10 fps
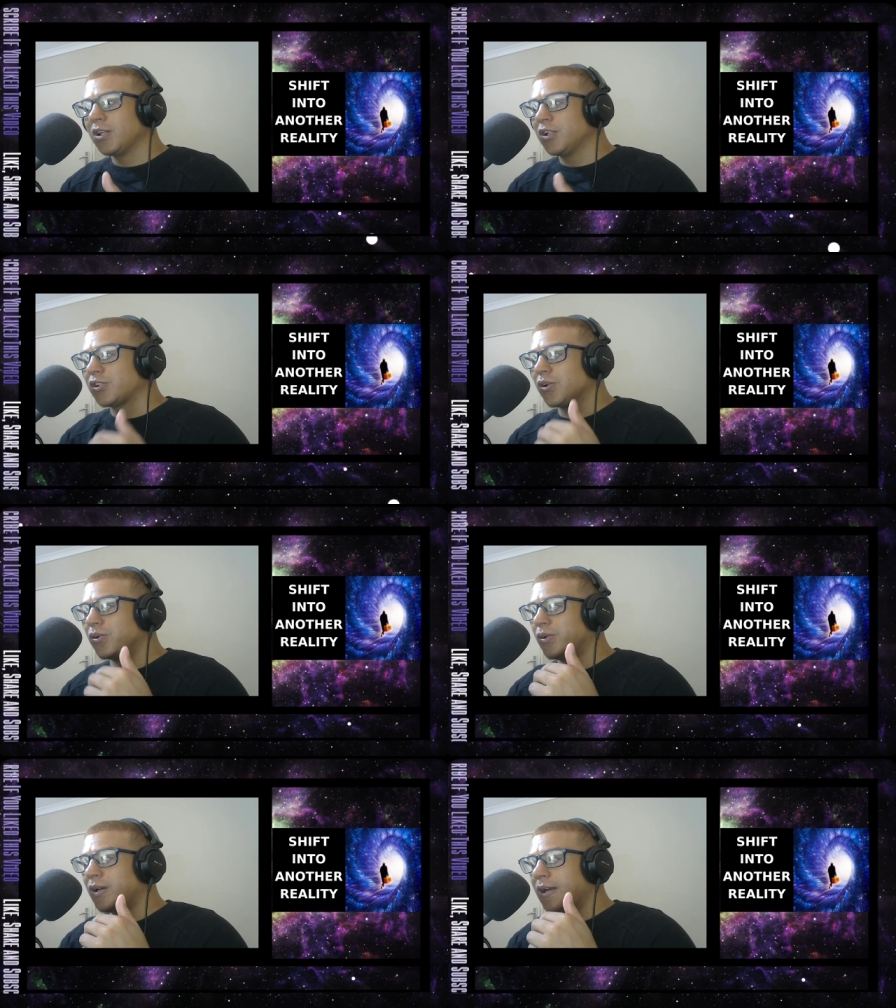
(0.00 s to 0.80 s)

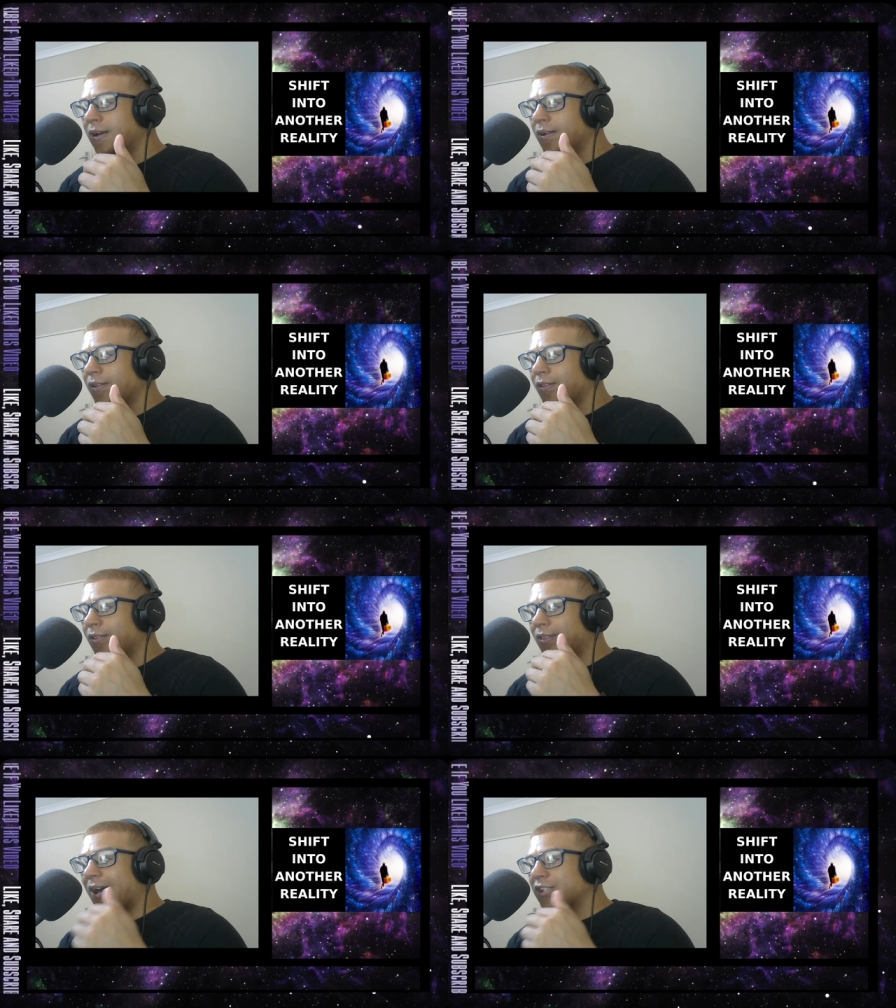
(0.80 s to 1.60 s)
So
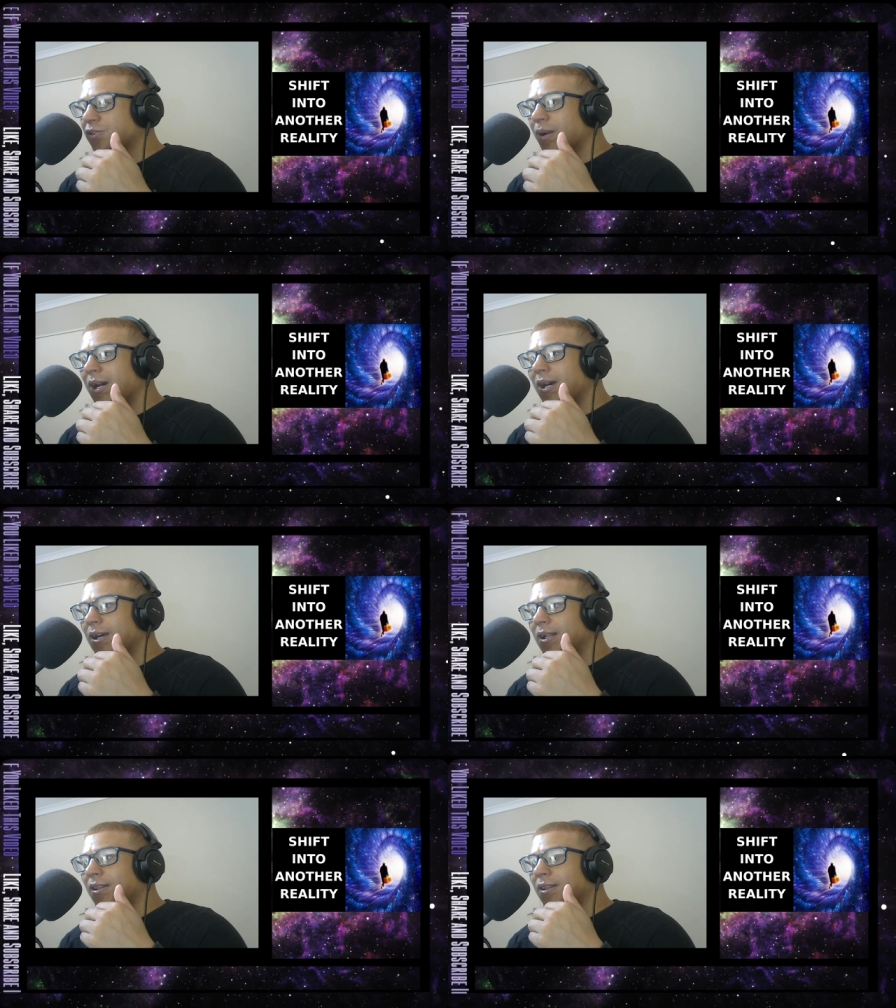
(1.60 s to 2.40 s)
that's
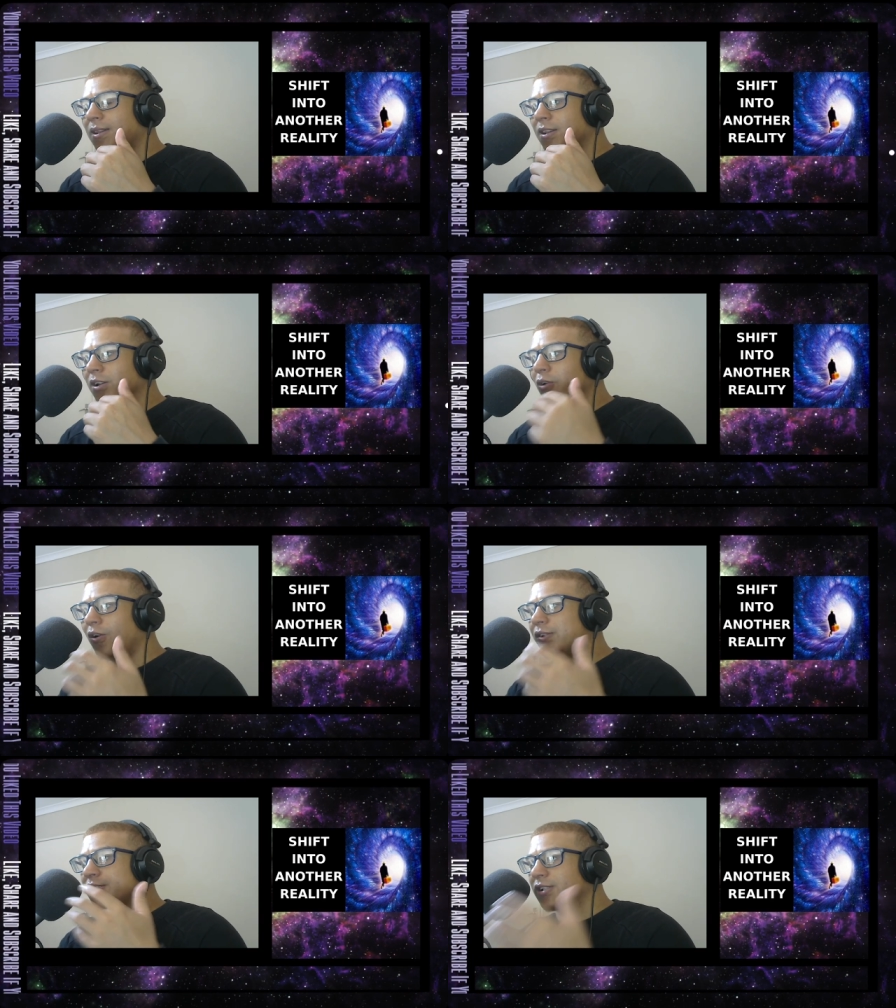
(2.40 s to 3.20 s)
where the law
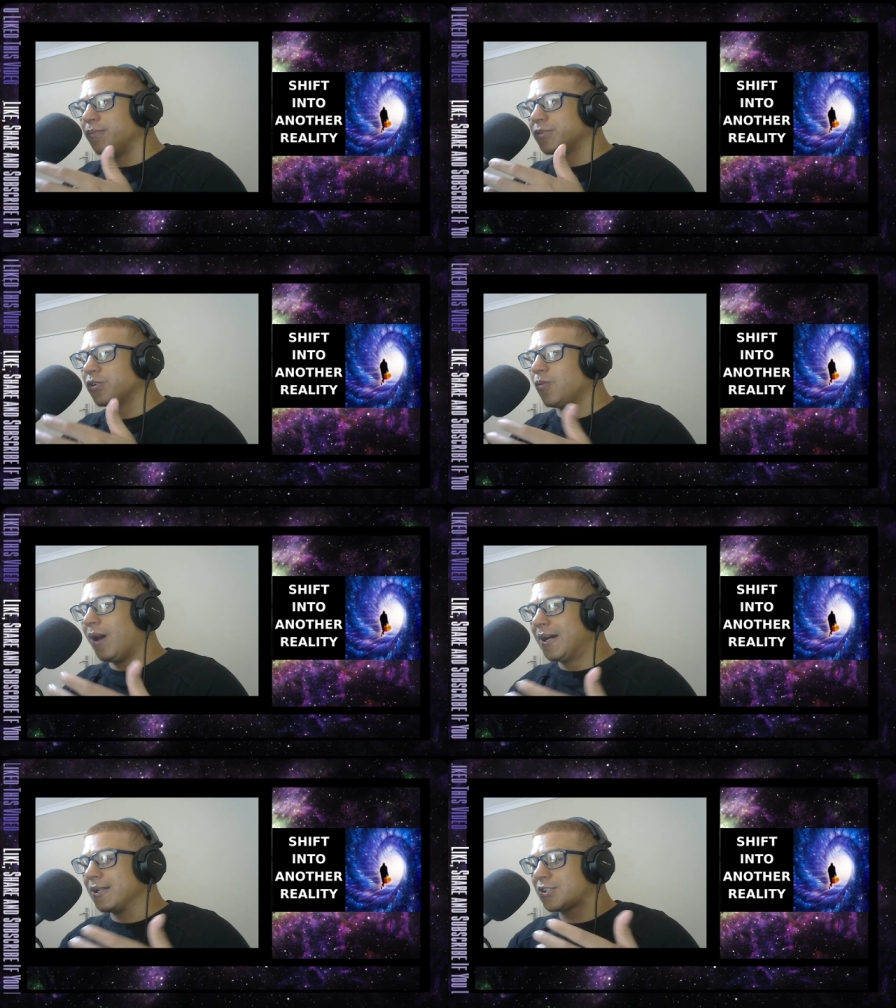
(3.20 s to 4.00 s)
of assumption,
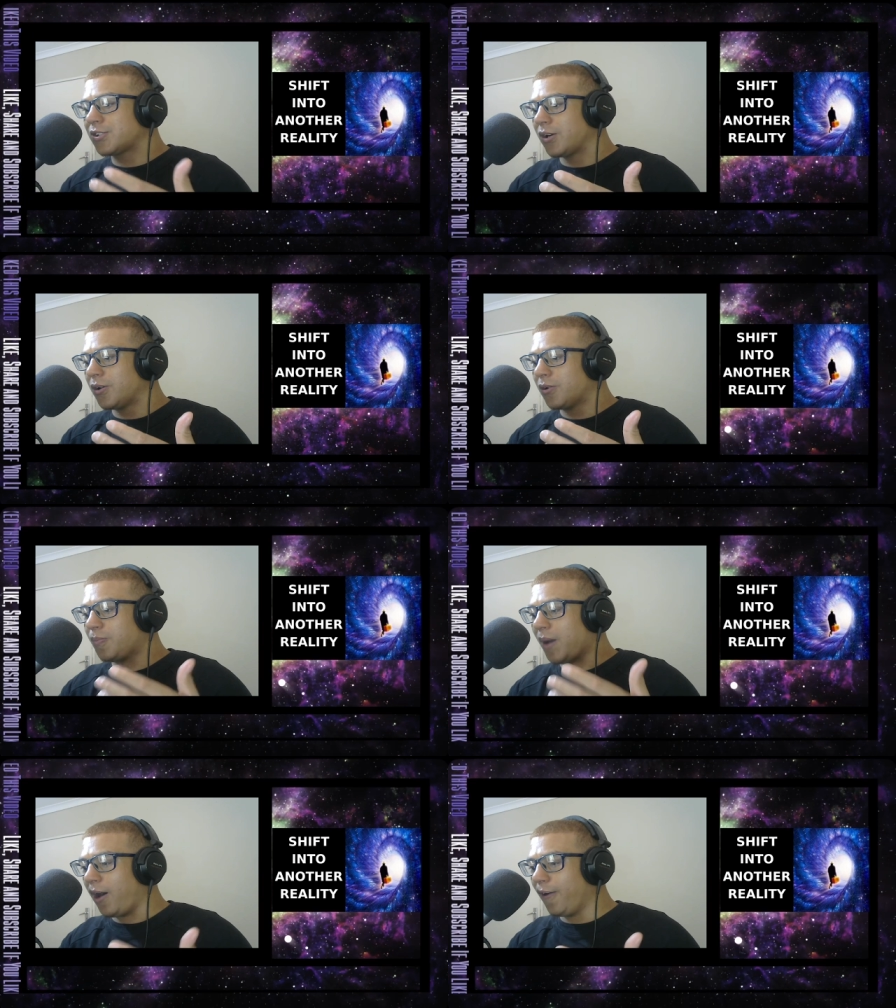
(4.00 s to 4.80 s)
why it's so
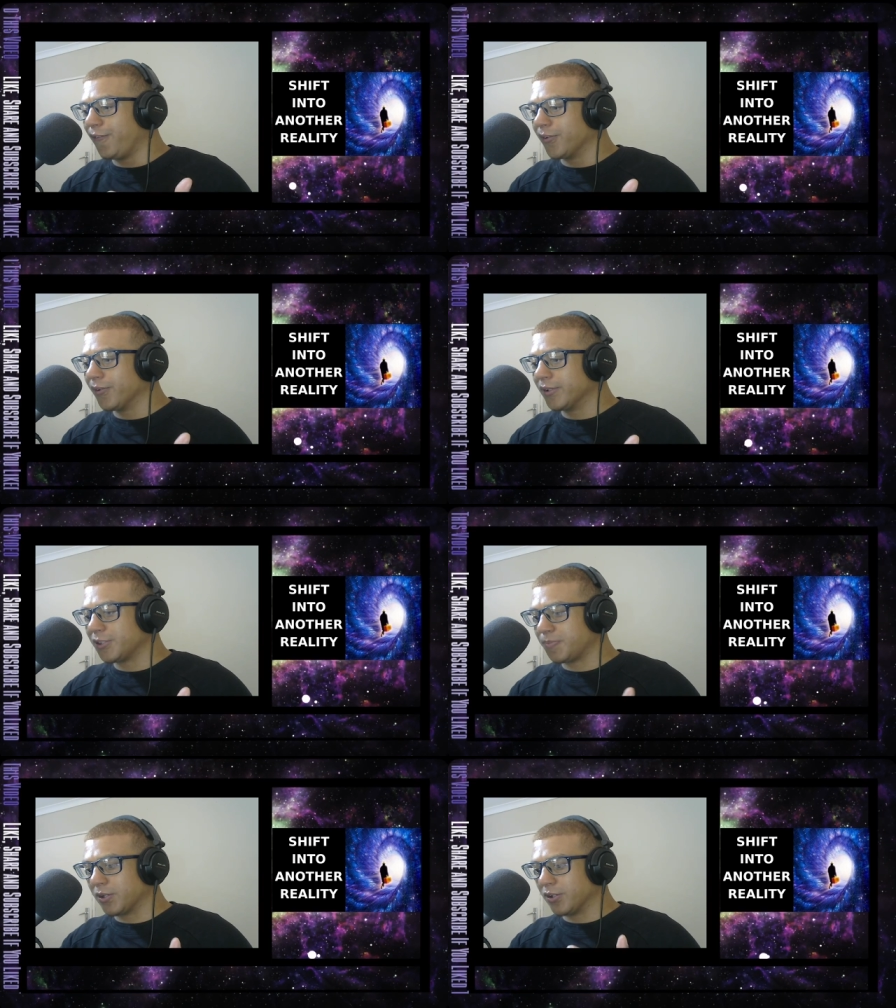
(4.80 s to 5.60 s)
powerful, is
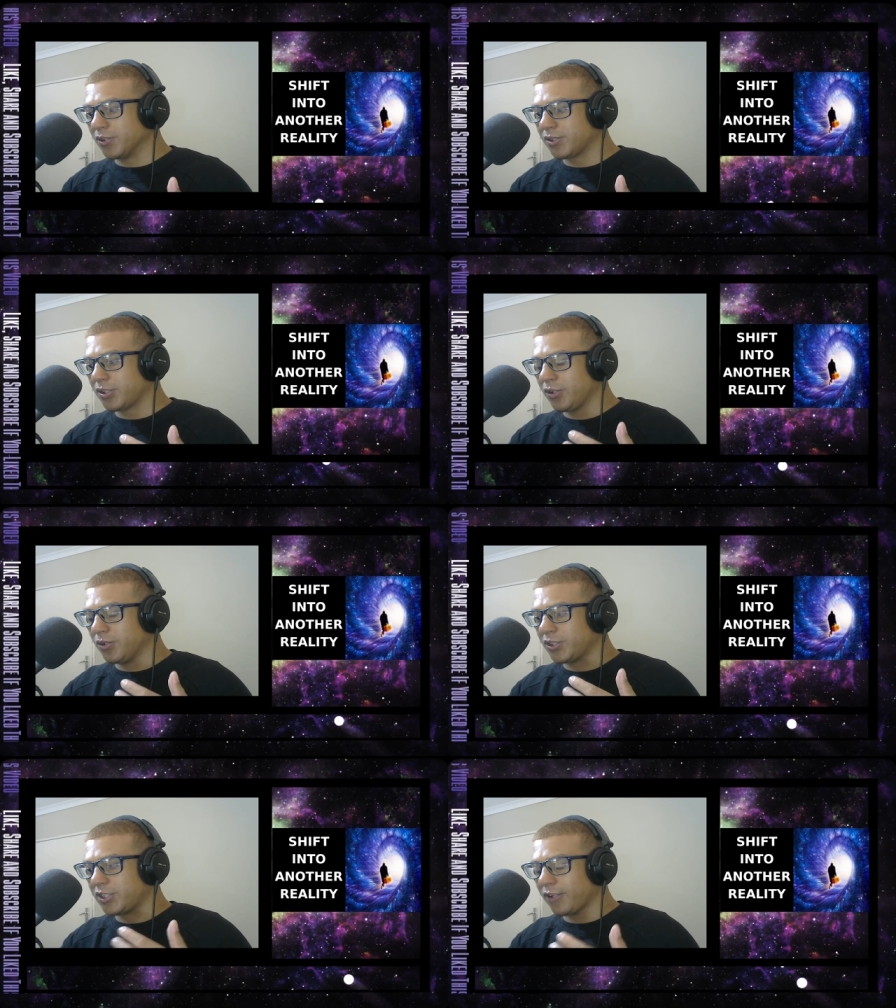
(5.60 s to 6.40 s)
because
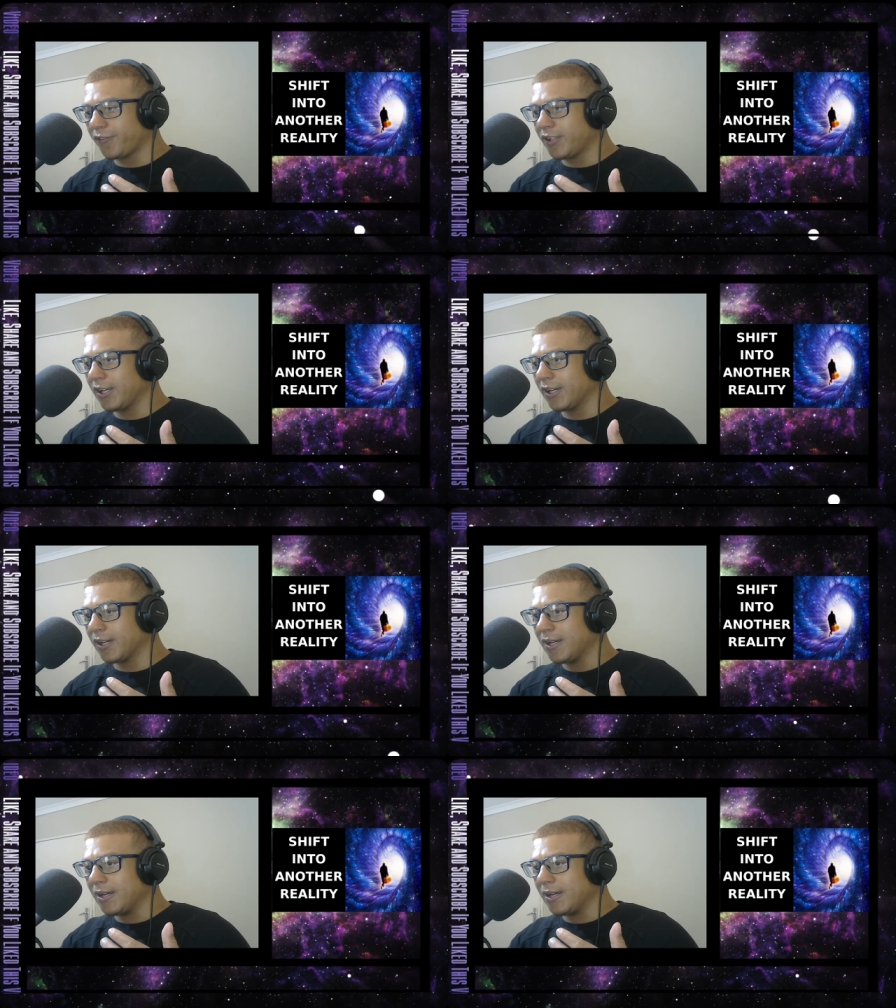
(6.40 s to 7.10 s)
you're shifting